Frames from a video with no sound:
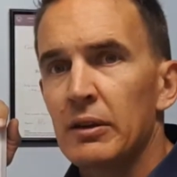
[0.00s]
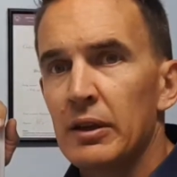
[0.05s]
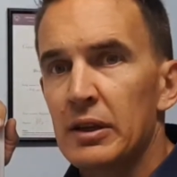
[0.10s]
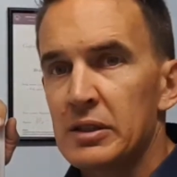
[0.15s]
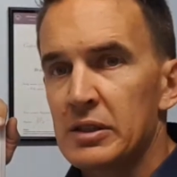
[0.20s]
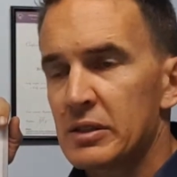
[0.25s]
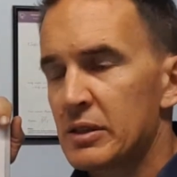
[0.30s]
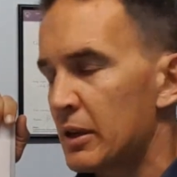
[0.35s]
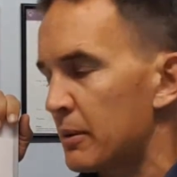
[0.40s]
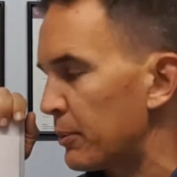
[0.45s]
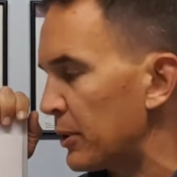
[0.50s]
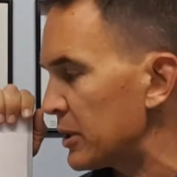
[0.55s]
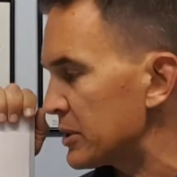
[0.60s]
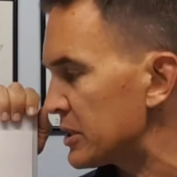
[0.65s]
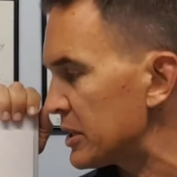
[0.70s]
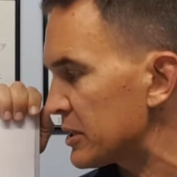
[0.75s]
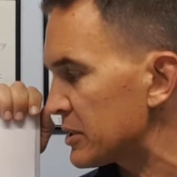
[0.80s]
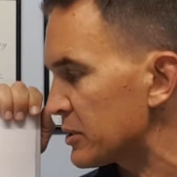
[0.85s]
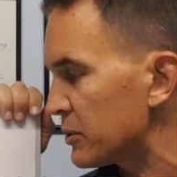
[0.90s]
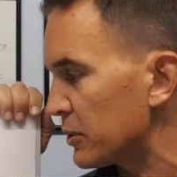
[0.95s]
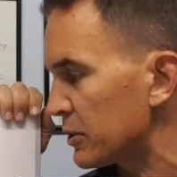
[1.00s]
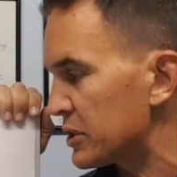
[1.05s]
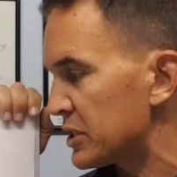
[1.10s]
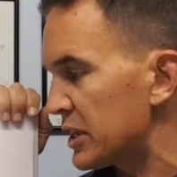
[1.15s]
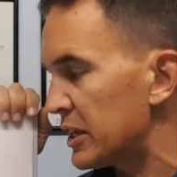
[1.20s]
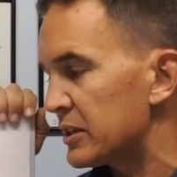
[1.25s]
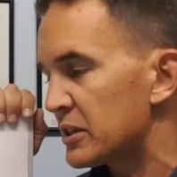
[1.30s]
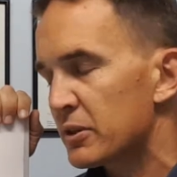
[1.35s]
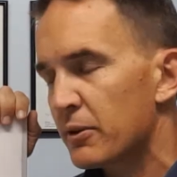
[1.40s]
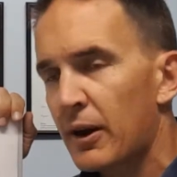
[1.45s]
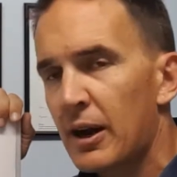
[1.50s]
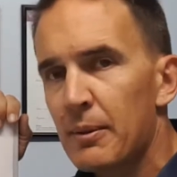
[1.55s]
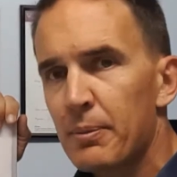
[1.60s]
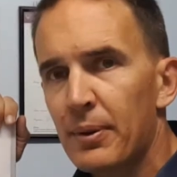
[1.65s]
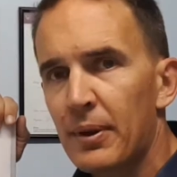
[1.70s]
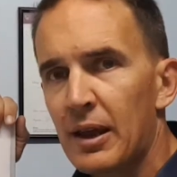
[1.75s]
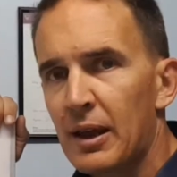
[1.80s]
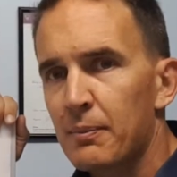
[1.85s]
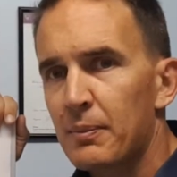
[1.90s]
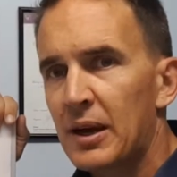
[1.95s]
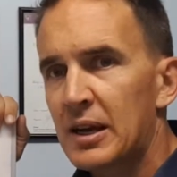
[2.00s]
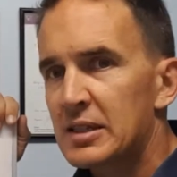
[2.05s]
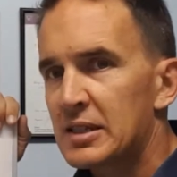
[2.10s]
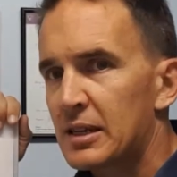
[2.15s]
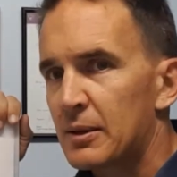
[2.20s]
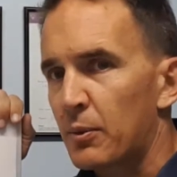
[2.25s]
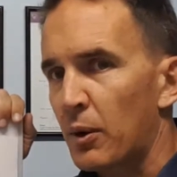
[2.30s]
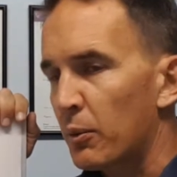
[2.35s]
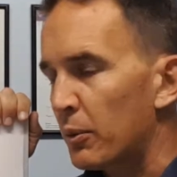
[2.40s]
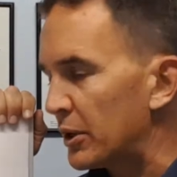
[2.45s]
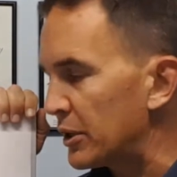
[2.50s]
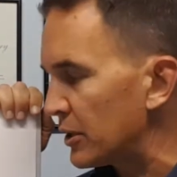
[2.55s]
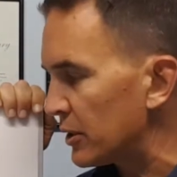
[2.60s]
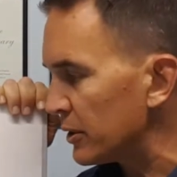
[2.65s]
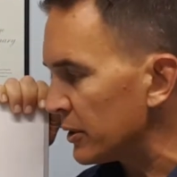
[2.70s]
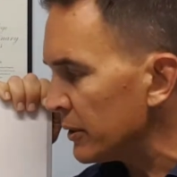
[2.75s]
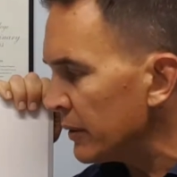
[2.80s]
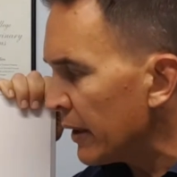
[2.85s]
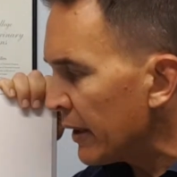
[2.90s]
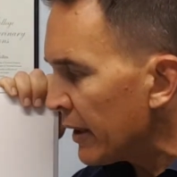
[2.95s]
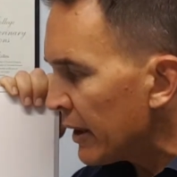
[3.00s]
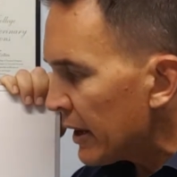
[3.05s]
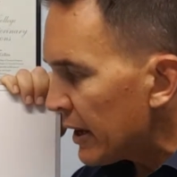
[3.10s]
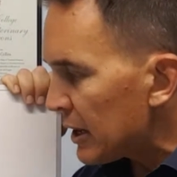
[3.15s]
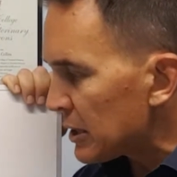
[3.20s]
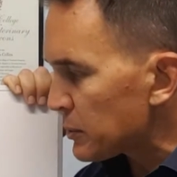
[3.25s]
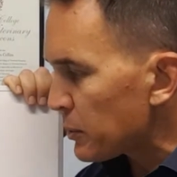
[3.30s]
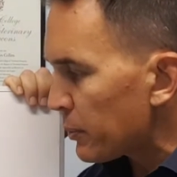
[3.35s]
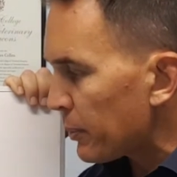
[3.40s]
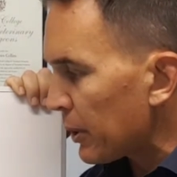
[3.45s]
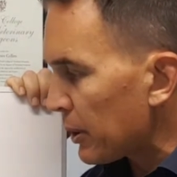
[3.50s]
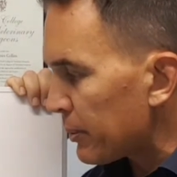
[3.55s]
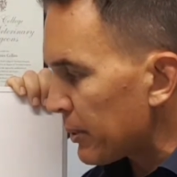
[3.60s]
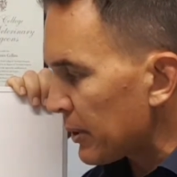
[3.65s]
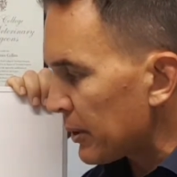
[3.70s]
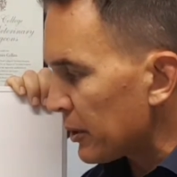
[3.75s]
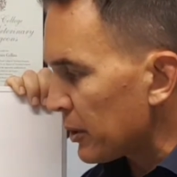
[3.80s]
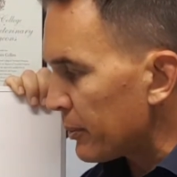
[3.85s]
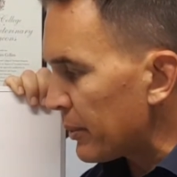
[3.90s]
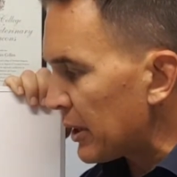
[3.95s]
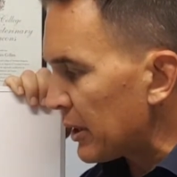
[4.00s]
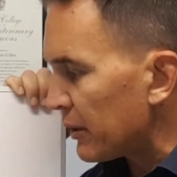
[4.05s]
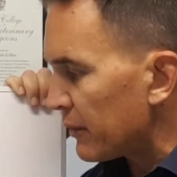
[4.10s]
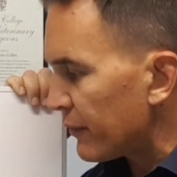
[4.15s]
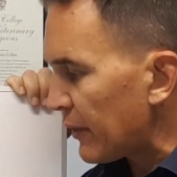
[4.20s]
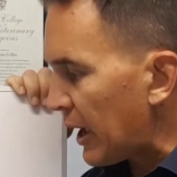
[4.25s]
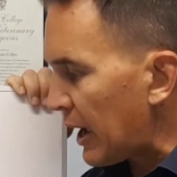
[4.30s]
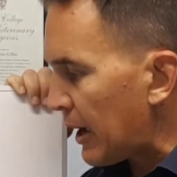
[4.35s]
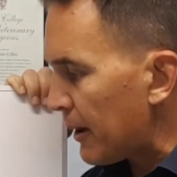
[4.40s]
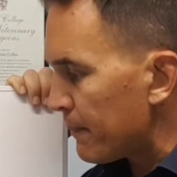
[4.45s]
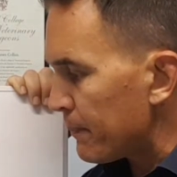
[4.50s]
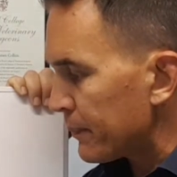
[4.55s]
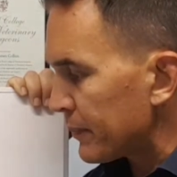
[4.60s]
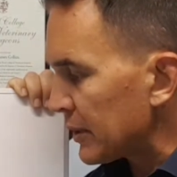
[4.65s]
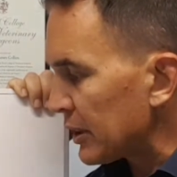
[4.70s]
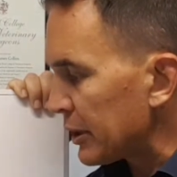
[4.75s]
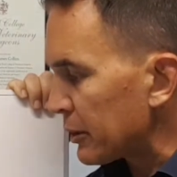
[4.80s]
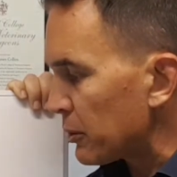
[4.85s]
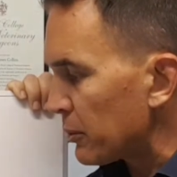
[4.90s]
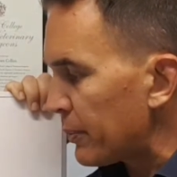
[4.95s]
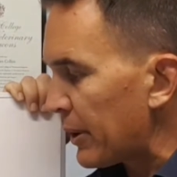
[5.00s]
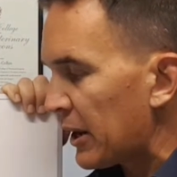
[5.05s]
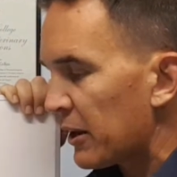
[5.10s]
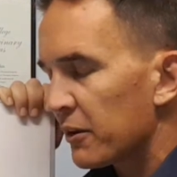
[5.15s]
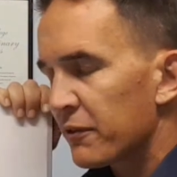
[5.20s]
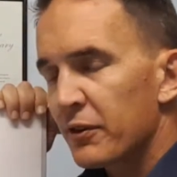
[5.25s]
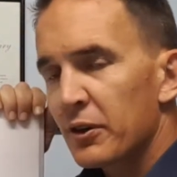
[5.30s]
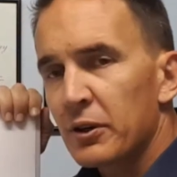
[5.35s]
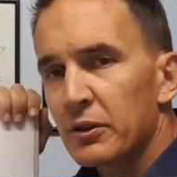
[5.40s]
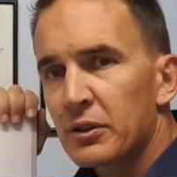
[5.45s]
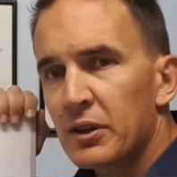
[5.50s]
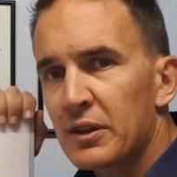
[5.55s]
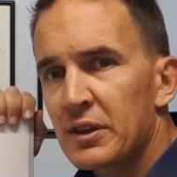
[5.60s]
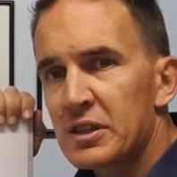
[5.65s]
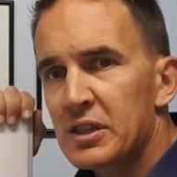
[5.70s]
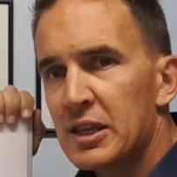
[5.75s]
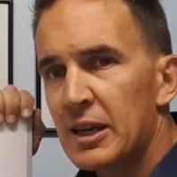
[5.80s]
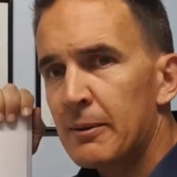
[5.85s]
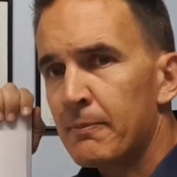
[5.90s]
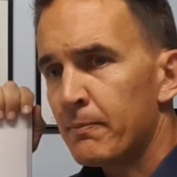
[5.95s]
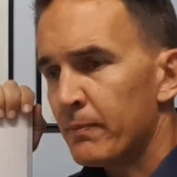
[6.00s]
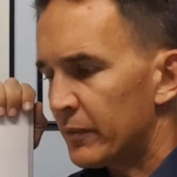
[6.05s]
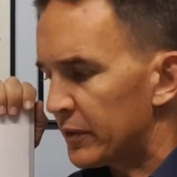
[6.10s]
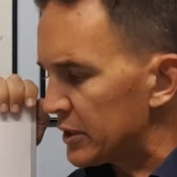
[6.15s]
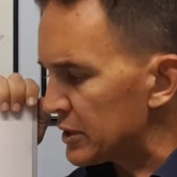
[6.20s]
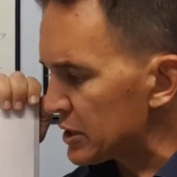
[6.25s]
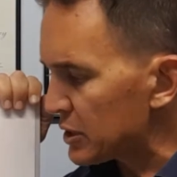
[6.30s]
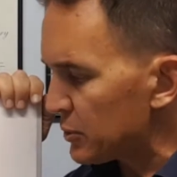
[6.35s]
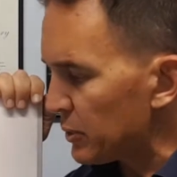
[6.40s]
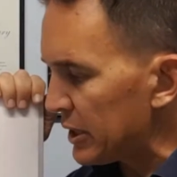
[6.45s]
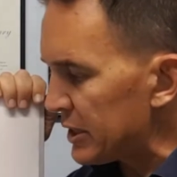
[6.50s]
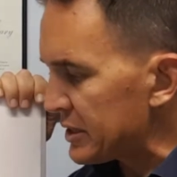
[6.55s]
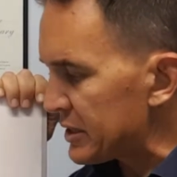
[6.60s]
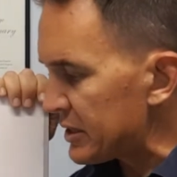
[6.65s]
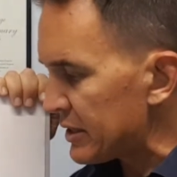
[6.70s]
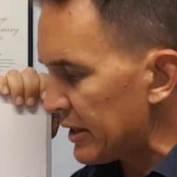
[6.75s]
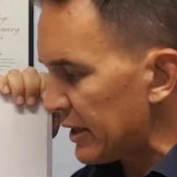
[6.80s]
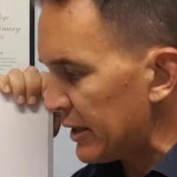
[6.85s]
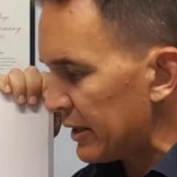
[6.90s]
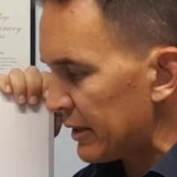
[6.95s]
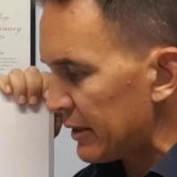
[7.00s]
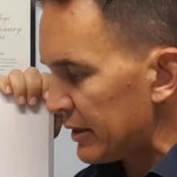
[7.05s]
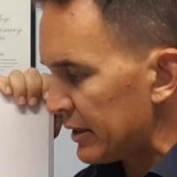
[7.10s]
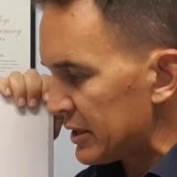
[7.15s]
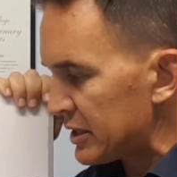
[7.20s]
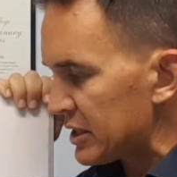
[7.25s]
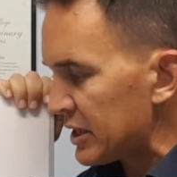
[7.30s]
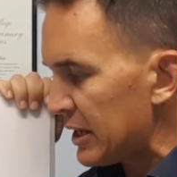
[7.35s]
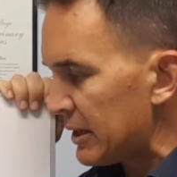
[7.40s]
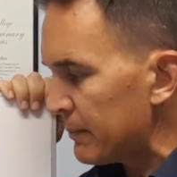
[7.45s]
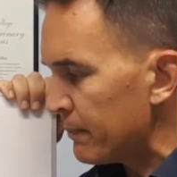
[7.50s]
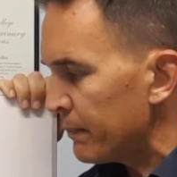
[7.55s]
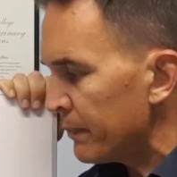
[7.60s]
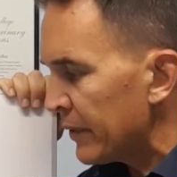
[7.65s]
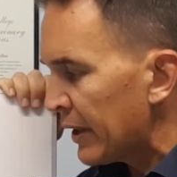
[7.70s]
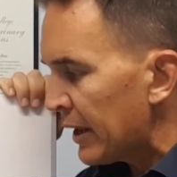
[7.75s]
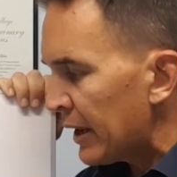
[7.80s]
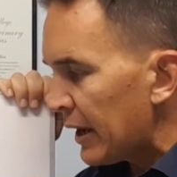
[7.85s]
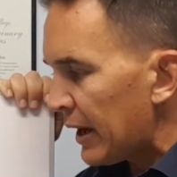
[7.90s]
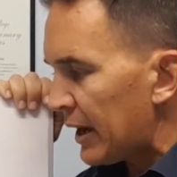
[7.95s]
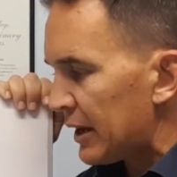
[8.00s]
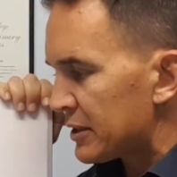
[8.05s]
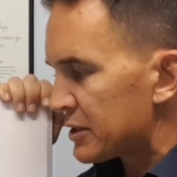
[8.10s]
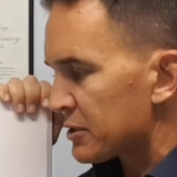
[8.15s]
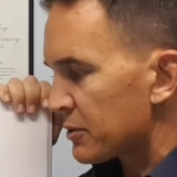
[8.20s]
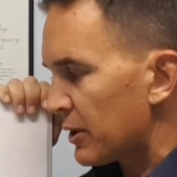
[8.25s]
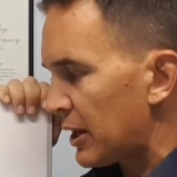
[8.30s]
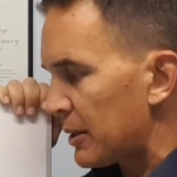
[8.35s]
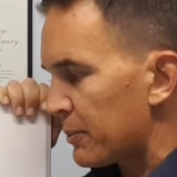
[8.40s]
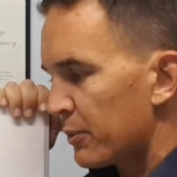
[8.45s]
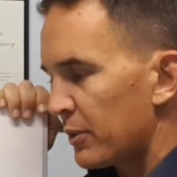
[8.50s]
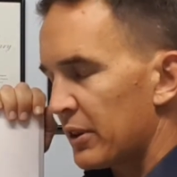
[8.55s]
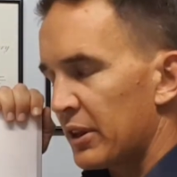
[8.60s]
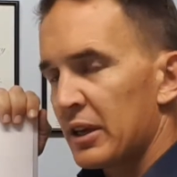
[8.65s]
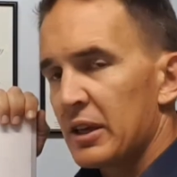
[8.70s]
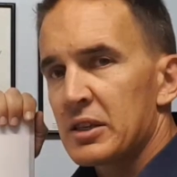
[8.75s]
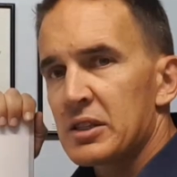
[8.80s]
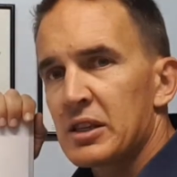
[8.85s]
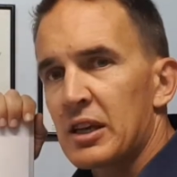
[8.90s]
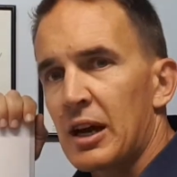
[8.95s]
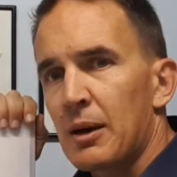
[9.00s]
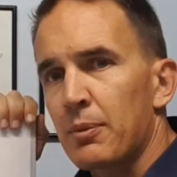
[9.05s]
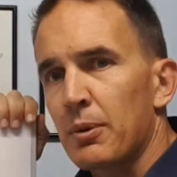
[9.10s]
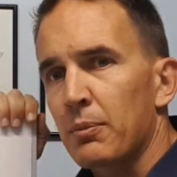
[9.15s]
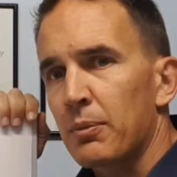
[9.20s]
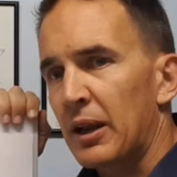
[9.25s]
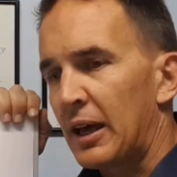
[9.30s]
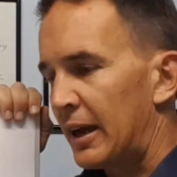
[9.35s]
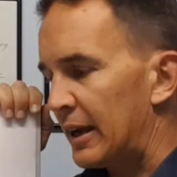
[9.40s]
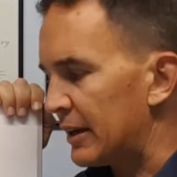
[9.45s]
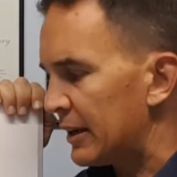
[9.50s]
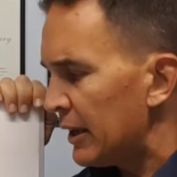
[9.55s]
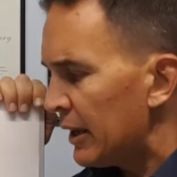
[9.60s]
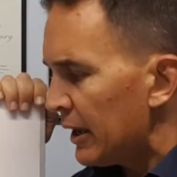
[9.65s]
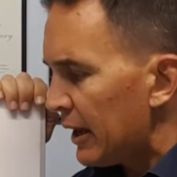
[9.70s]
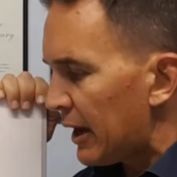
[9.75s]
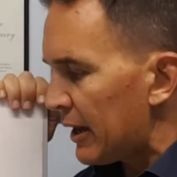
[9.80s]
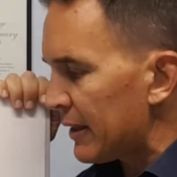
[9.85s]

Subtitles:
is a process called skin scrape, and basically what we do is we pop a little bit of liquid paraffin onto the skin, squeeze the skin and scrape with a scalpel blade,